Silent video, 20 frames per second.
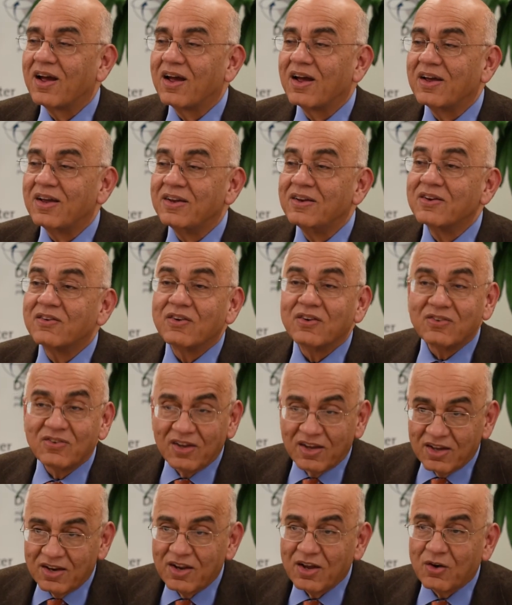
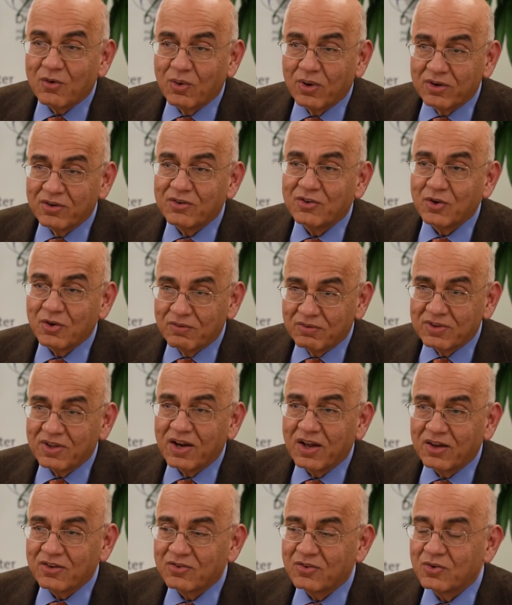increasing inequality over the
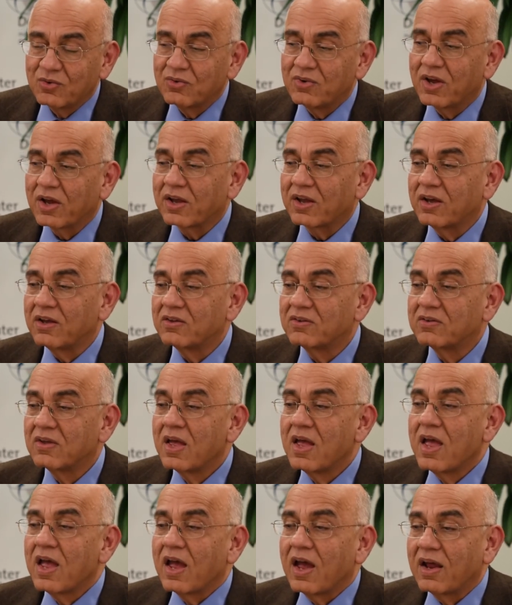last 2 decades.
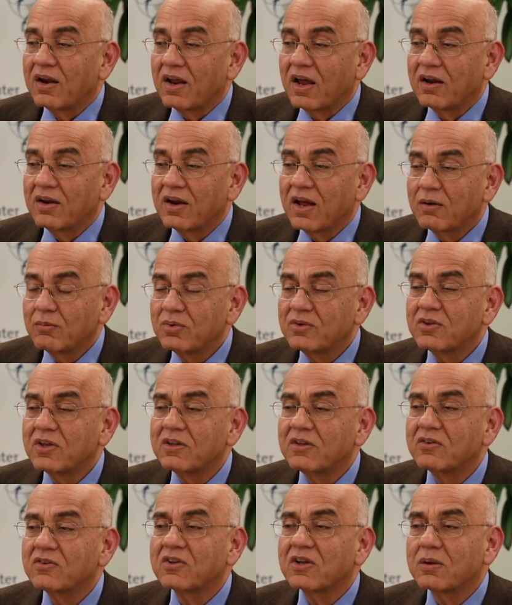And I would say
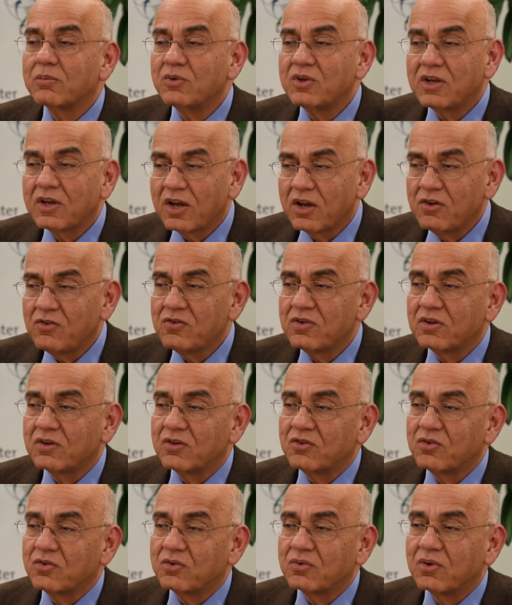there's a communication
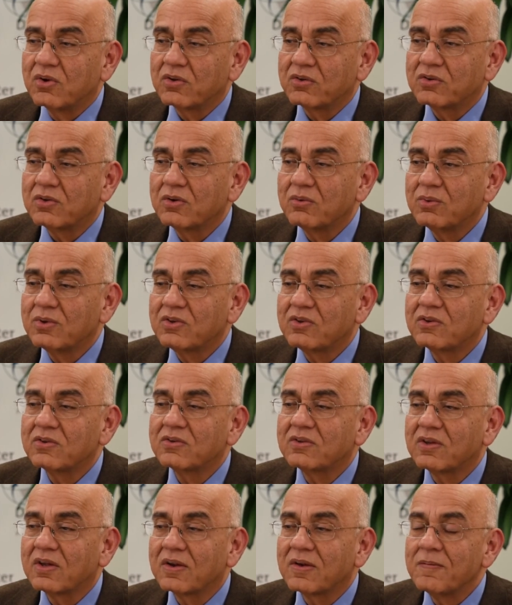issue also, which
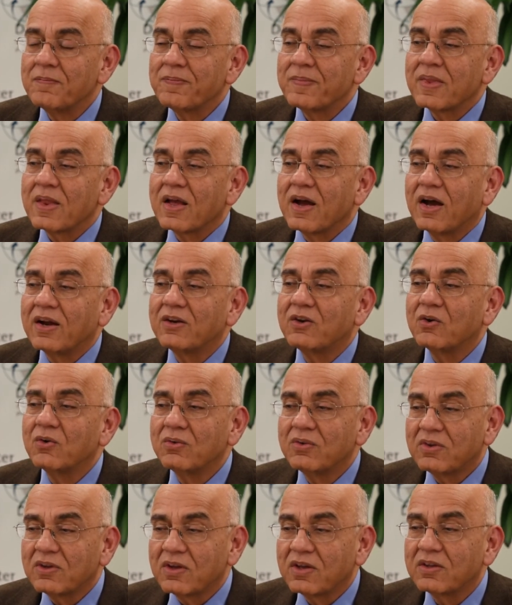is that I
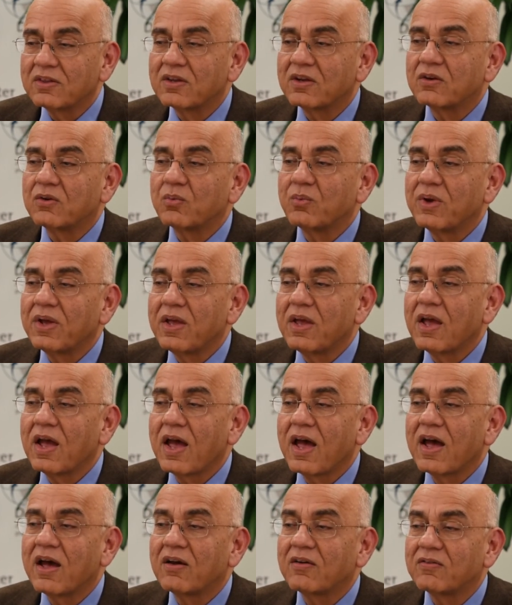don't think that we
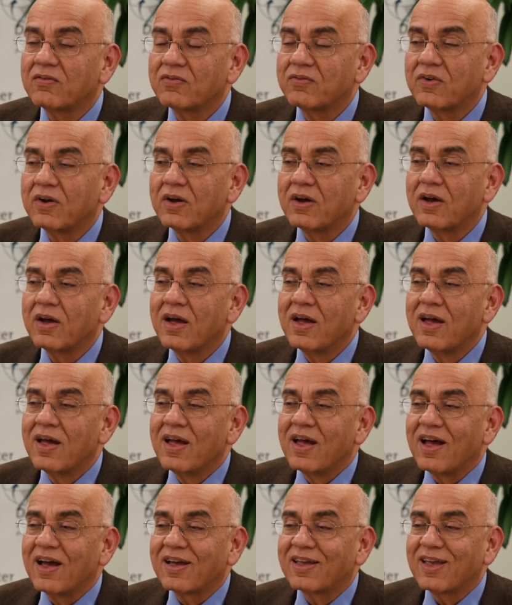have
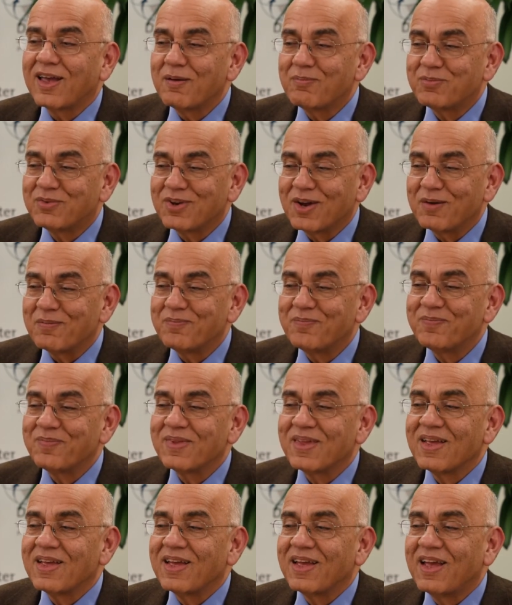kept up
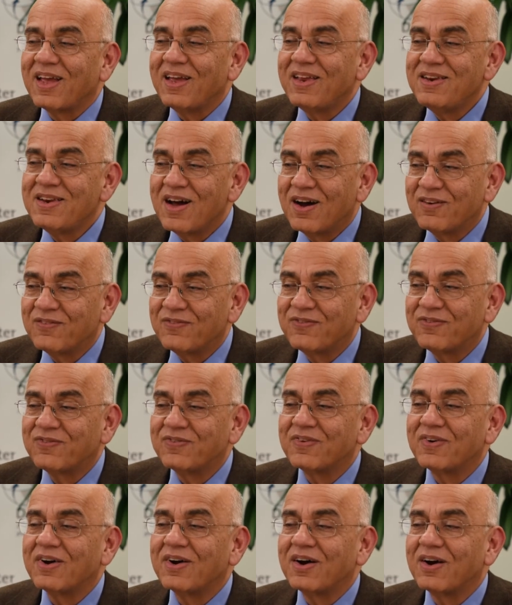enough
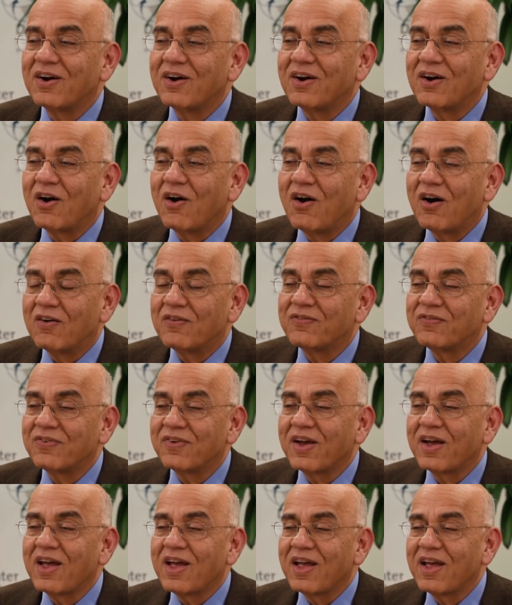of
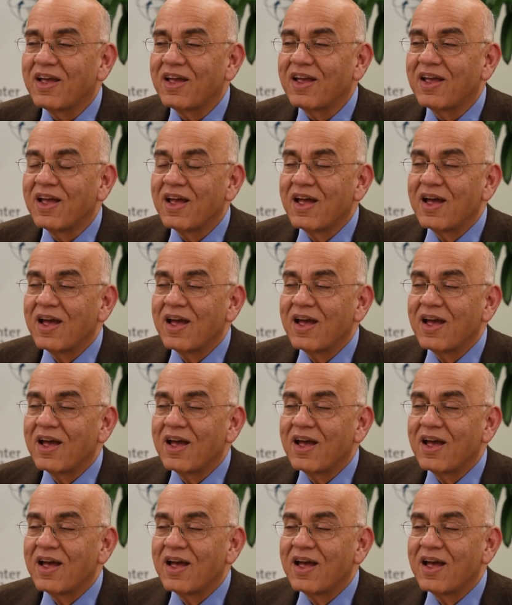an